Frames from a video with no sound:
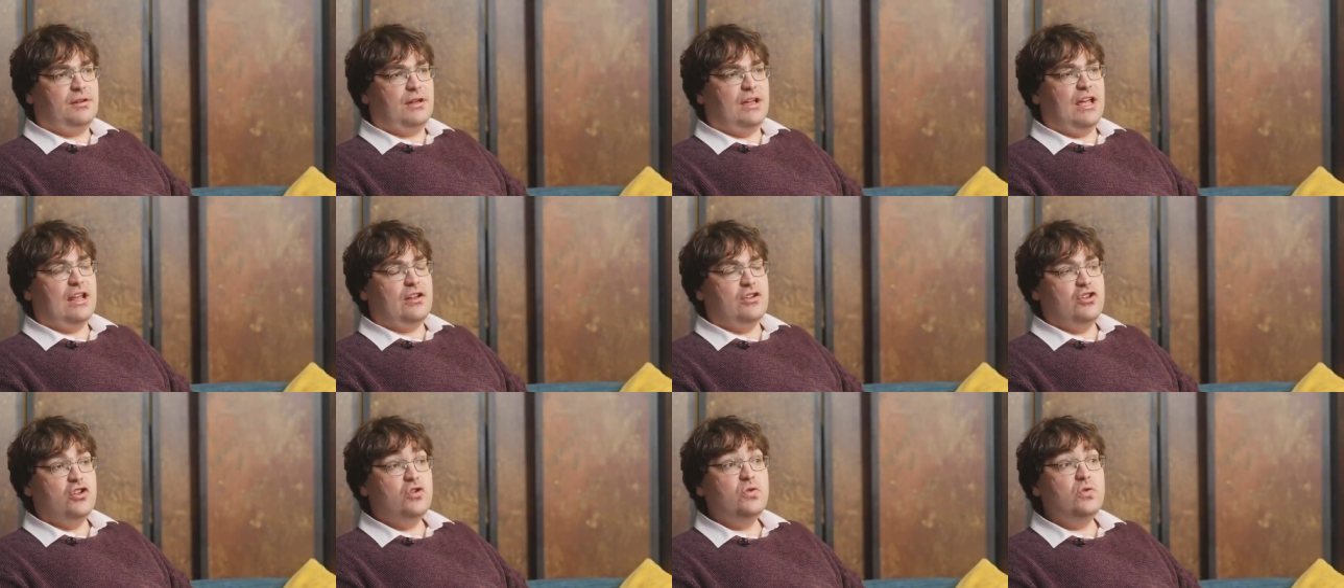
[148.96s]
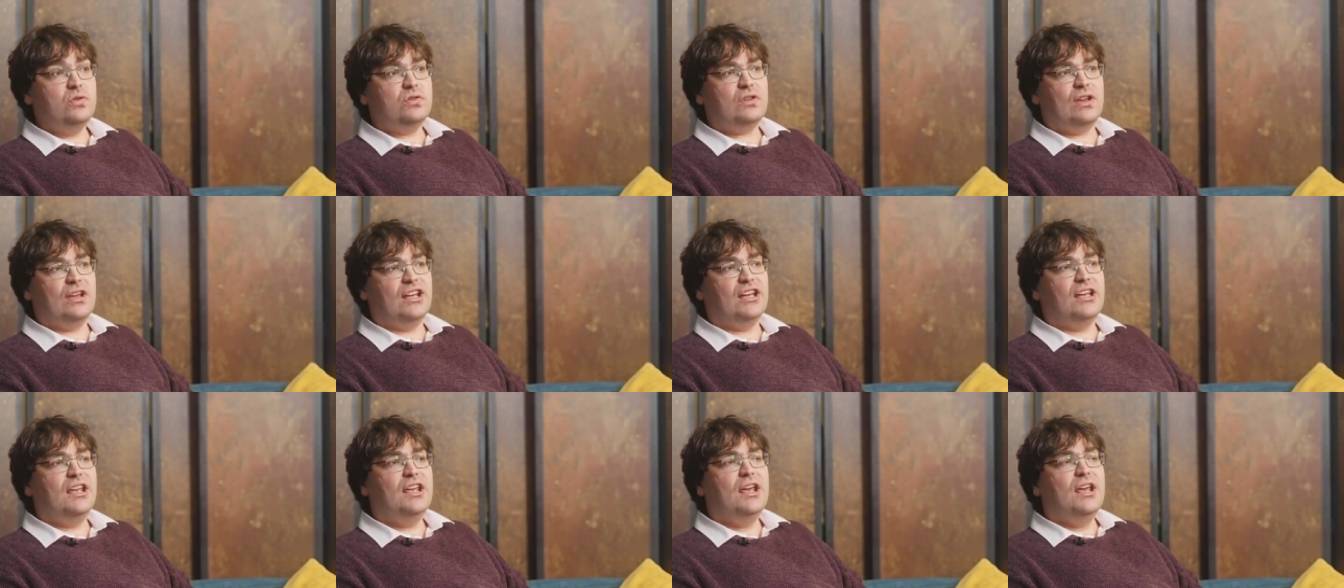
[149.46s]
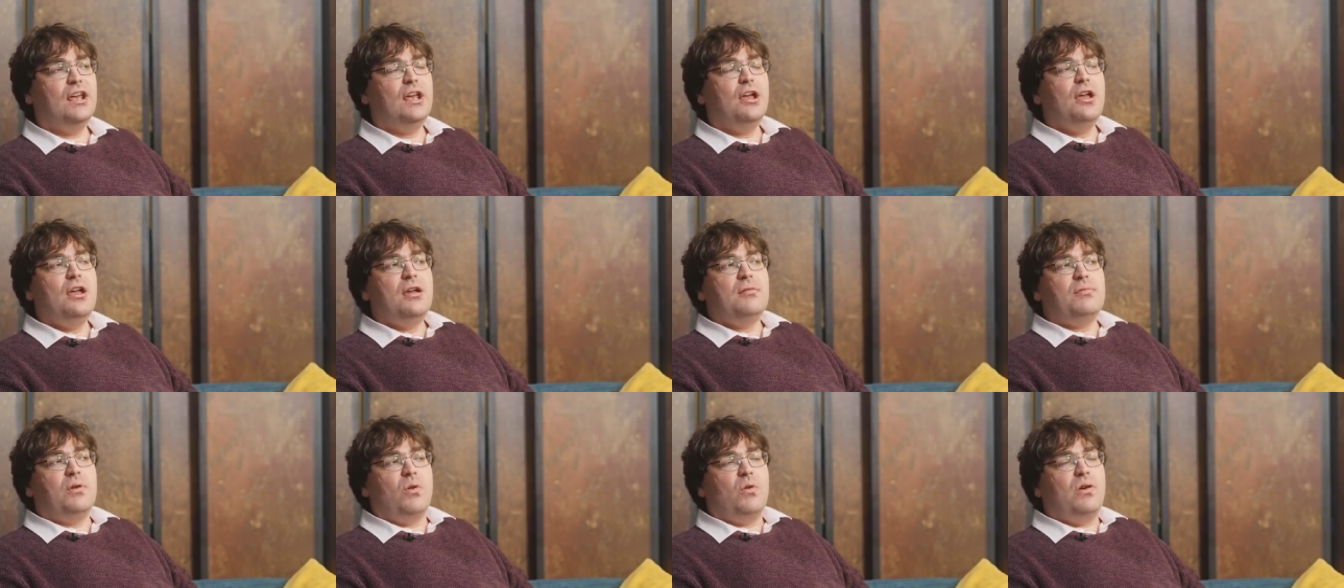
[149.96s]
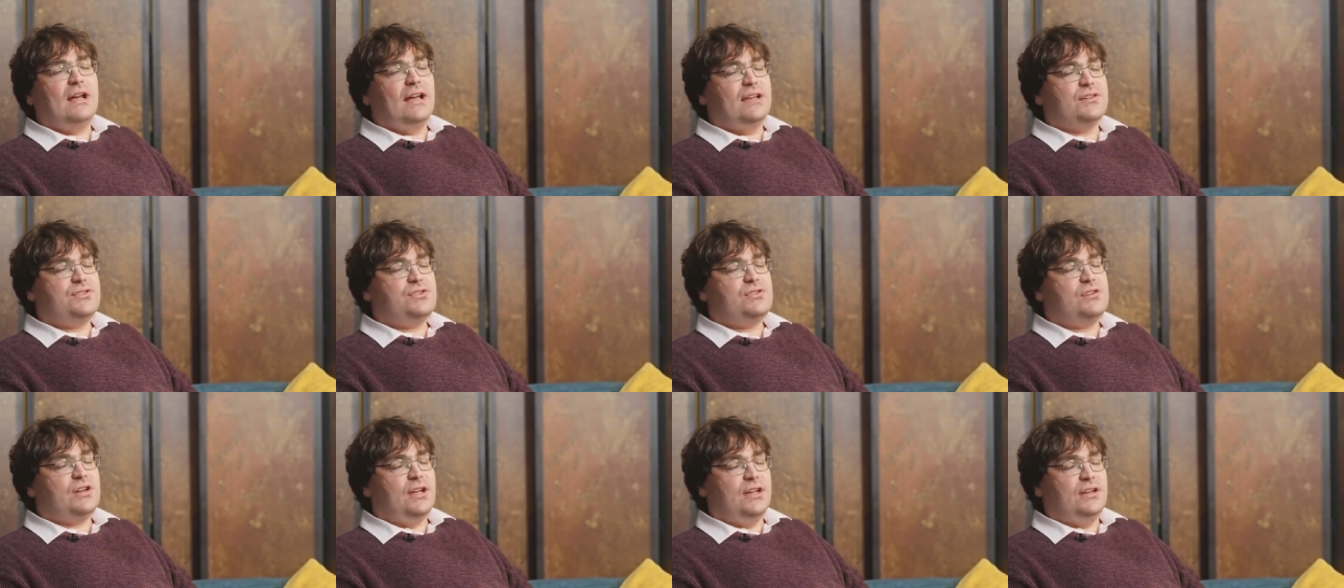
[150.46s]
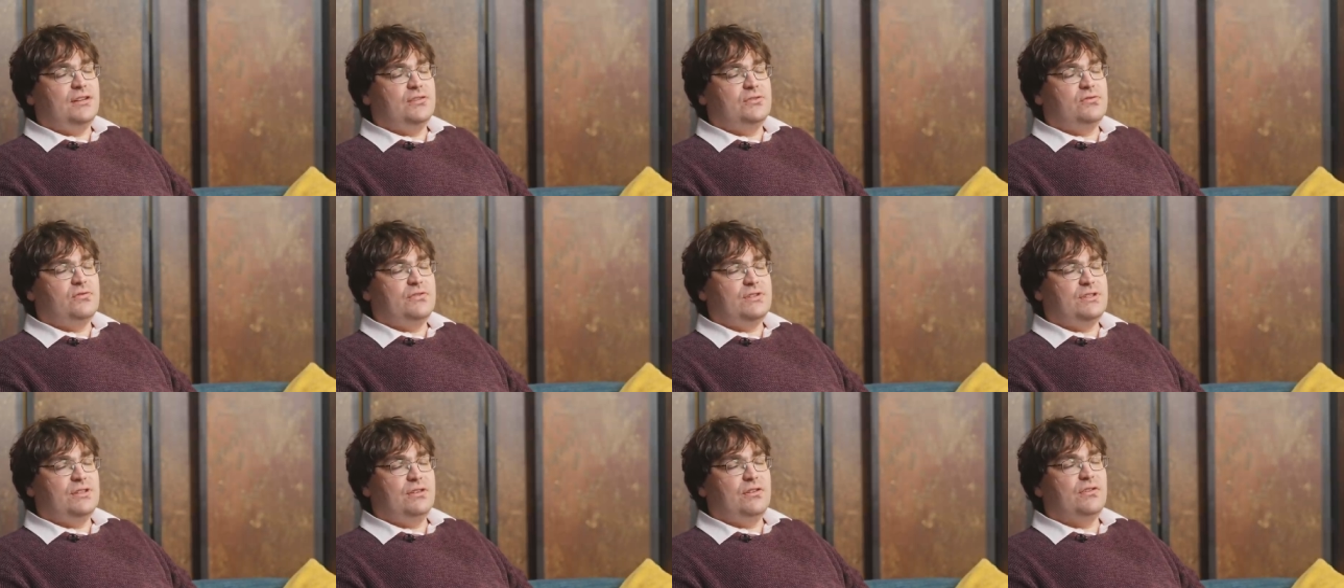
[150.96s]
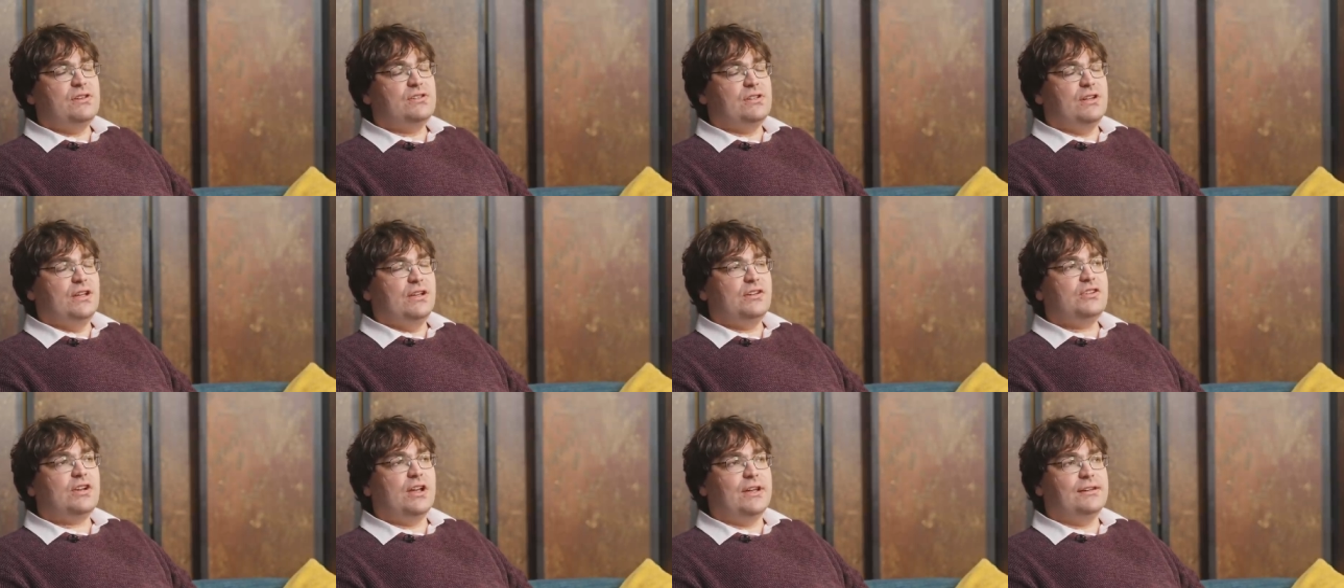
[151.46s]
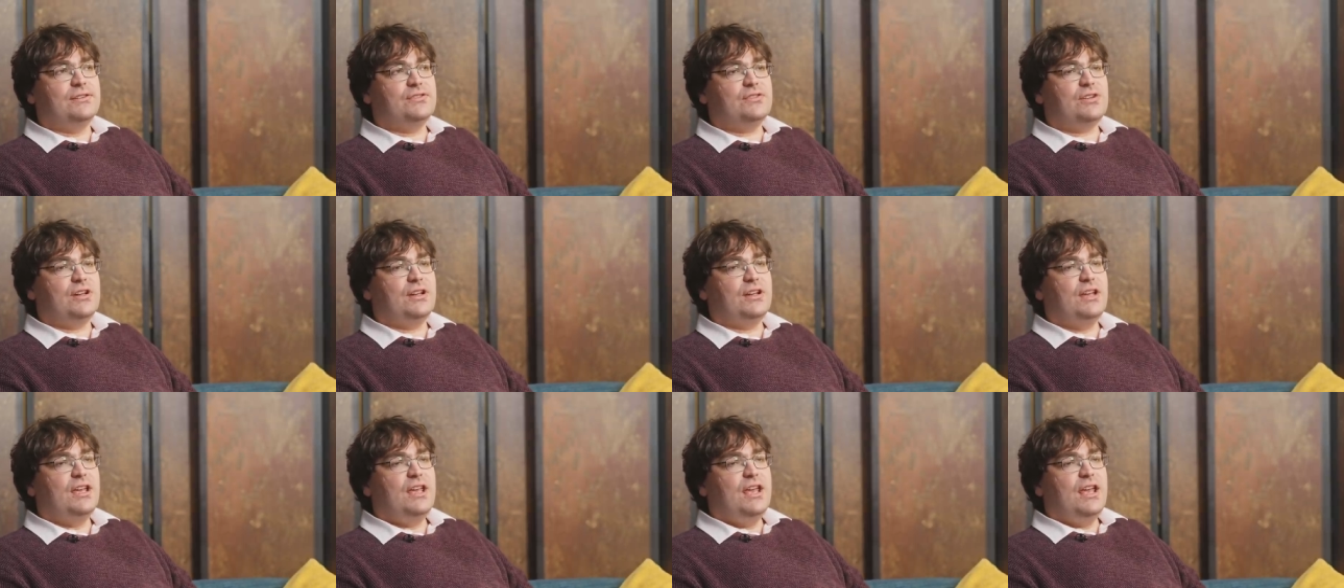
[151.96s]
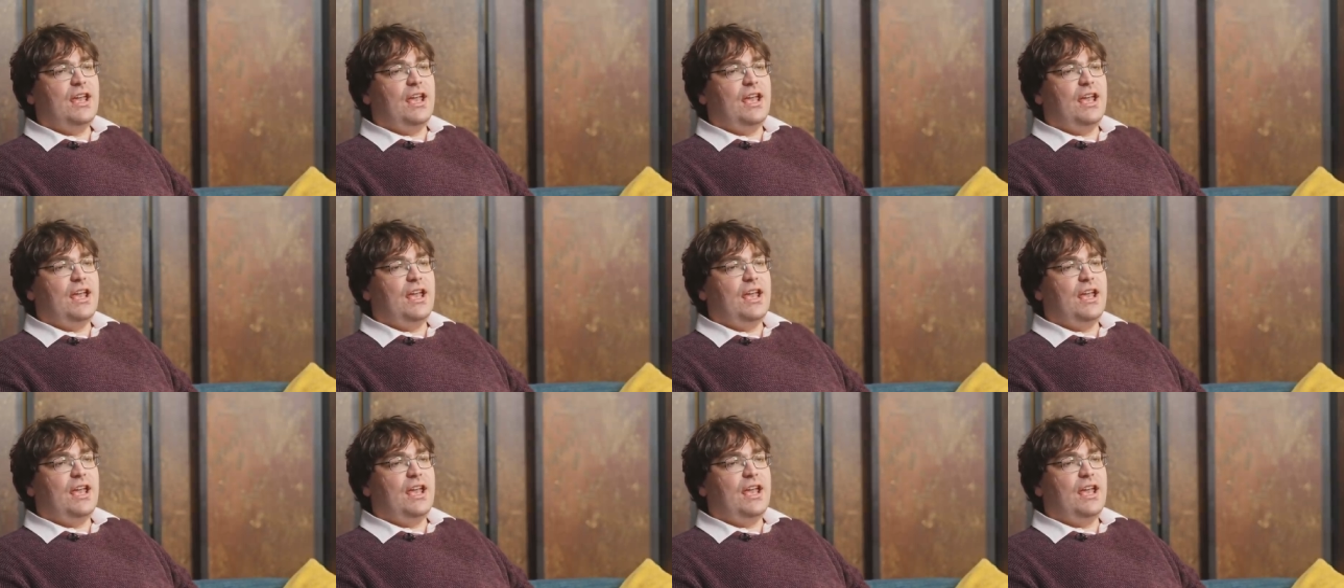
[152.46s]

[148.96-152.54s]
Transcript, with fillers: a new thing, but what has changed, or is increasingly changing,